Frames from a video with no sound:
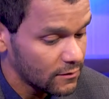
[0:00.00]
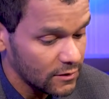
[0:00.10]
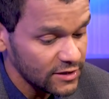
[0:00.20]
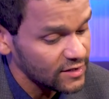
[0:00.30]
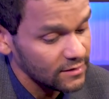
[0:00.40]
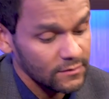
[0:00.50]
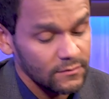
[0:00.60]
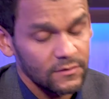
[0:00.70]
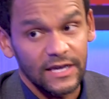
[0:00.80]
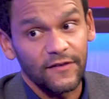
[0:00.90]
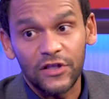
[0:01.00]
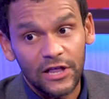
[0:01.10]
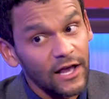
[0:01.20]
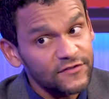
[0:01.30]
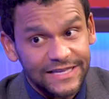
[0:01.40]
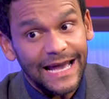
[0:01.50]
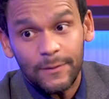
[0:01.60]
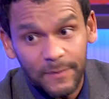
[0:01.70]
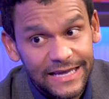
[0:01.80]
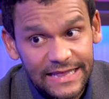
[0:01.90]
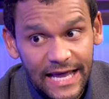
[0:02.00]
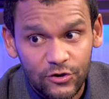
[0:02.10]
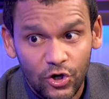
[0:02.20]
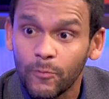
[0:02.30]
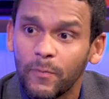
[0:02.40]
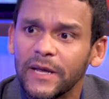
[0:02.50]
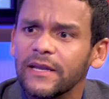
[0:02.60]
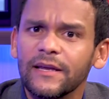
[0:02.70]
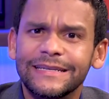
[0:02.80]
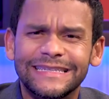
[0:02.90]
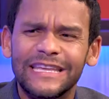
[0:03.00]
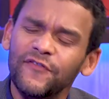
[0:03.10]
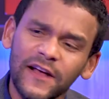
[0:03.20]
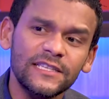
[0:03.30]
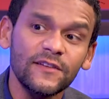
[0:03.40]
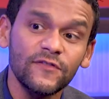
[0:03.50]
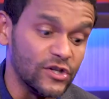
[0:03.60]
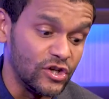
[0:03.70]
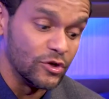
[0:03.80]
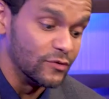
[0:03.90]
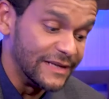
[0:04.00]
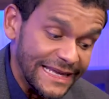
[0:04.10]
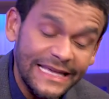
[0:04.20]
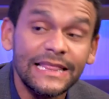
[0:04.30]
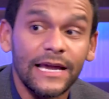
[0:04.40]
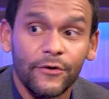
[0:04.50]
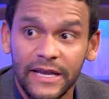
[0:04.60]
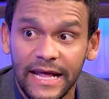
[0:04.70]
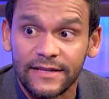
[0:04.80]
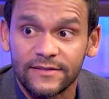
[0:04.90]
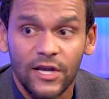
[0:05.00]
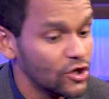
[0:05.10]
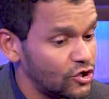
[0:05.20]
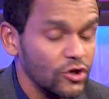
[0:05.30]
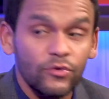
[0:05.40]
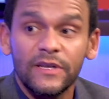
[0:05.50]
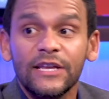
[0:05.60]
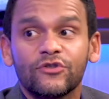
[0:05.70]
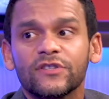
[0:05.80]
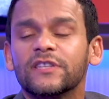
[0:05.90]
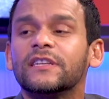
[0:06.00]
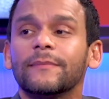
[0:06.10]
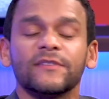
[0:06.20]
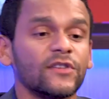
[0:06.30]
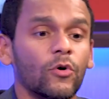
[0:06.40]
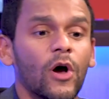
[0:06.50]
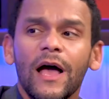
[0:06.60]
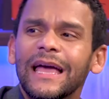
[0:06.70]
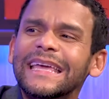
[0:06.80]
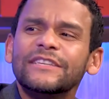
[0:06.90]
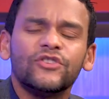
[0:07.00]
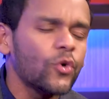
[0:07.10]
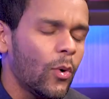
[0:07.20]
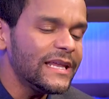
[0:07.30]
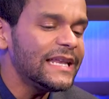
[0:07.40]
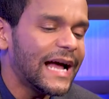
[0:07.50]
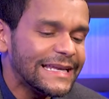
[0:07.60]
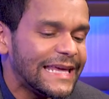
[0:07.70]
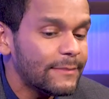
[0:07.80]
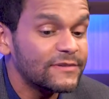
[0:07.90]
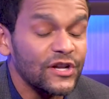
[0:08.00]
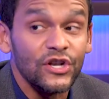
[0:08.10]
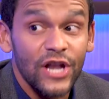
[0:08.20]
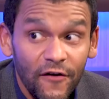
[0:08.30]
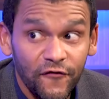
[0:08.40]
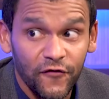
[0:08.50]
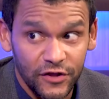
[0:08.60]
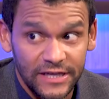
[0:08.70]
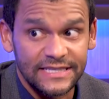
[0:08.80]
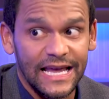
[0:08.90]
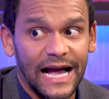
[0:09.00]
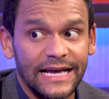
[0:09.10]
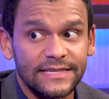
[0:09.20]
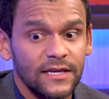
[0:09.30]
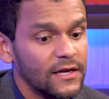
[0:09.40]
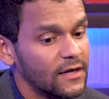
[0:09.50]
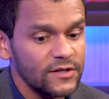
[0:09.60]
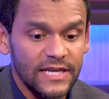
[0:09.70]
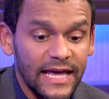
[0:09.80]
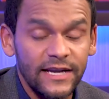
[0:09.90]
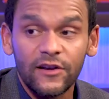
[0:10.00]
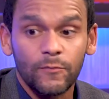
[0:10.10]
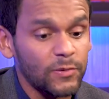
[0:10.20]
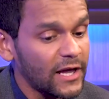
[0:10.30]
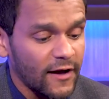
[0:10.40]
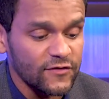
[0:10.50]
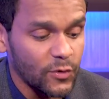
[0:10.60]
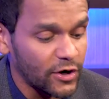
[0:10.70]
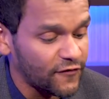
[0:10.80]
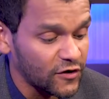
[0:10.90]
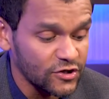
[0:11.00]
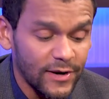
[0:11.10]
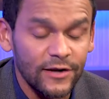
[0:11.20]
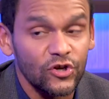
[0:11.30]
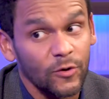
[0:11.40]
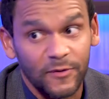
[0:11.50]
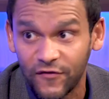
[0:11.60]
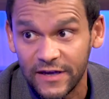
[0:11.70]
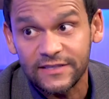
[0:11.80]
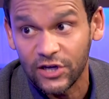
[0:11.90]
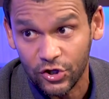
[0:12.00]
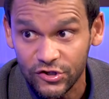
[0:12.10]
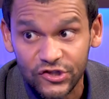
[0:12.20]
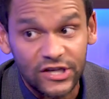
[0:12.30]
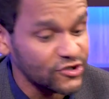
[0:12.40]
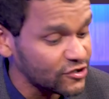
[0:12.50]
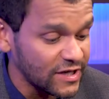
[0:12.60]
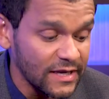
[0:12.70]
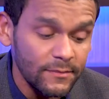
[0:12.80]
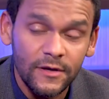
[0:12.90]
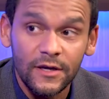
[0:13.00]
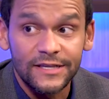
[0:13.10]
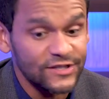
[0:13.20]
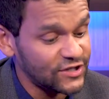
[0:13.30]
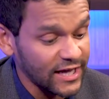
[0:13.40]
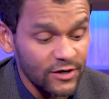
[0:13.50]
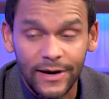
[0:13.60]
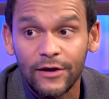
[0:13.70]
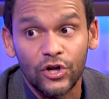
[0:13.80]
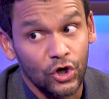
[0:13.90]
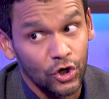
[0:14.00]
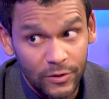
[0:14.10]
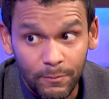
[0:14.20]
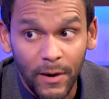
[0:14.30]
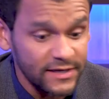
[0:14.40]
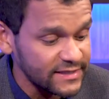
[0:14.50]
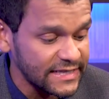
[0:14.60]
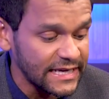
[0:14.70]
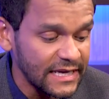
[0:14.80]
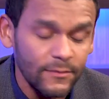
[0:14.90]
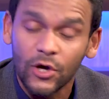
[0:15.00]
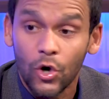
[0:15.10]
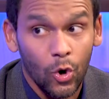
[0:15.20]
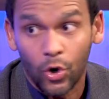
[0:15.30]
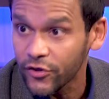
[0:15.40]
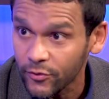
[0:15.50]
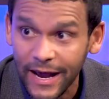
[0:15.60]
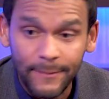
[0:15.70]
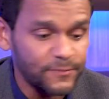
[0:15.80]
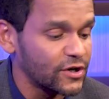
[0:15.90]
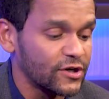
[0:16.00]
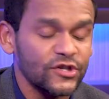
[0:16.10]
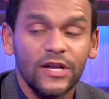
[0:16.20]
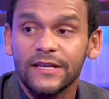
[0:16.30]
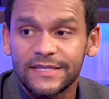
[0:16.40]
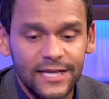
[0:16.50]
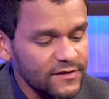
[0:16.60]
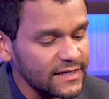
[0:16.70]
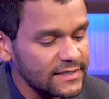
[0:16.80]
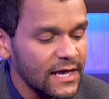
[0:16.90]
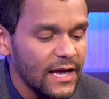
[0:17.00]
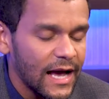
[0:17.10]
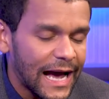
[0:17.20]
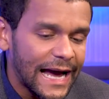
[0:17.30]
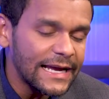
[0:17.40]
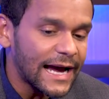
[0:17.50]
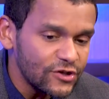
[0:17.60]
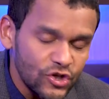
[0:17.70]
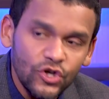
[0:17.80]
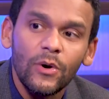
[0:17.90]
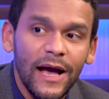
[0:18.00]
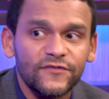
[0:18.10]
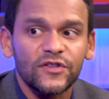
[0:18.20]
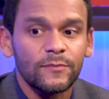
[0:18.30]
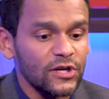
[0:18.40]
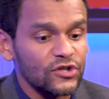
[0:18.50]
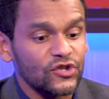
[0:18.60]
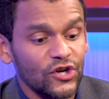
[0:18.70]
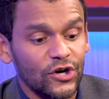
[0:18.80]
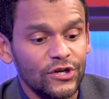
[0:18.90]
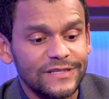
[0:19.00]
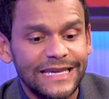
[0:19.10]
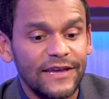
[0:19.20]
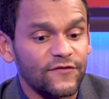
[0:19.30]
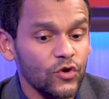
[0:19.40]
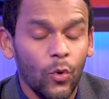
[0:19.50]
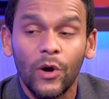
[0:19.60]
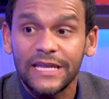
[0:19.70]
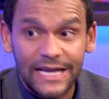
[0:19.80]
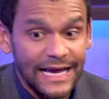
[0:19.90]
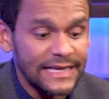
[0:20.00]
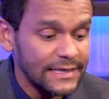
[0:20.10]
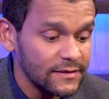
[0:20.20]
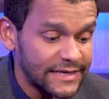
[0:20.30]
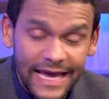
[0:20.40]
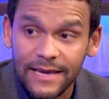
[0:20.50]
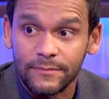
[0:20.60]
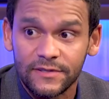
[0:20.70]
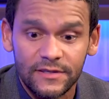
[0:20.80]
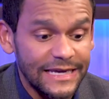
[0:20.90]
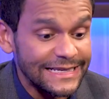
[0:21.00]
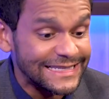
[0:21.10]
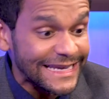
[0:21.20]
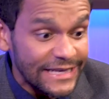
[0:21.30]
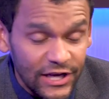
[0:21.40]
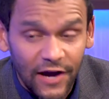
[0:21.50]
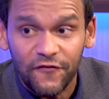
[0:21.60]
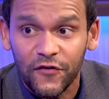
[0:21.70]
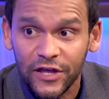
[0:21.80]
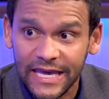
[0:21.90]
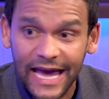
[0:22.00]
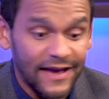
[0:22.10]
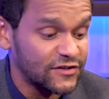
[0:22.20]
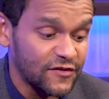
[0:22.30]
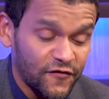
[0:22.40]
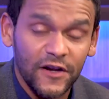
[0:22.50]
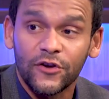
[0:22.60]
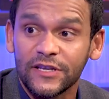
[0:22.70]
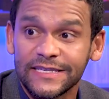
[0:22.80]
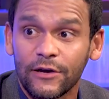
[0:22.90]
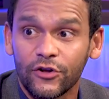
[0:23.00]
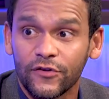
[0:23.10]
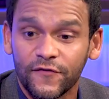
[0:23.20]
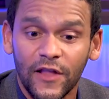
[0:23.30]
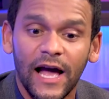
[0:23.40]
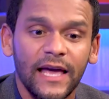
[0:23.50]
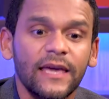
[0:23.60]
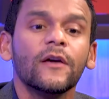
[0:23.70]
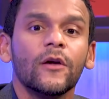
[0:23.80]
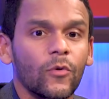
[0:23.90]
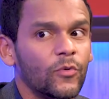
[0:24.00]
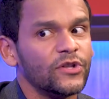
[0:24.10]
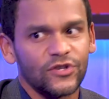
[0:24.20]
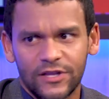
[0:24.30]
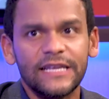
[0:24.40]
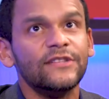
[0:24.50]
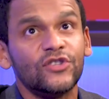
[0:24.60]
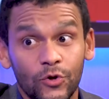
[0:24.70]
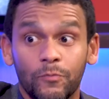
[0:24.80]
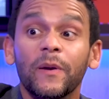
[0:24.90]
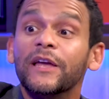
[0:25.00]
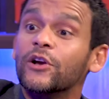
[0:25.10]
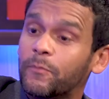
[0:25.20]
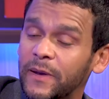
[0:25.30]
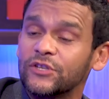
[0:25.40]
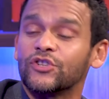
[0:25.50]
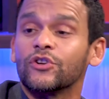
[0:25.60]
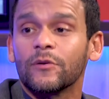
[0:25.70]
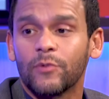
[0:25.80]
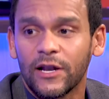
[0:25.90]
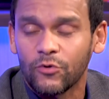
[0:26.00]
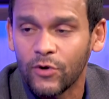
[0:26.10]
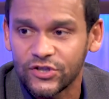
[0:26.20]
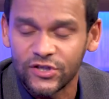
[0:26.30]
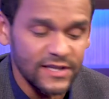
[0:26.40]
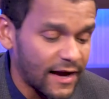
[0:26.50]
Listen, Kevin Love's got to be in that group, but defensively, do you need Larry Nance? Do you need Tristan Thompson? So, is 29 games enough for these guys to head into the playoffs where first round you could be facing a good Sixers team, second round a good Bucks team, or the Raptors, Celtics. I, I do have some concerns if 29 games is enough for the Cavs to figure this out on the fly, which leads to bigger picture LeBron questions,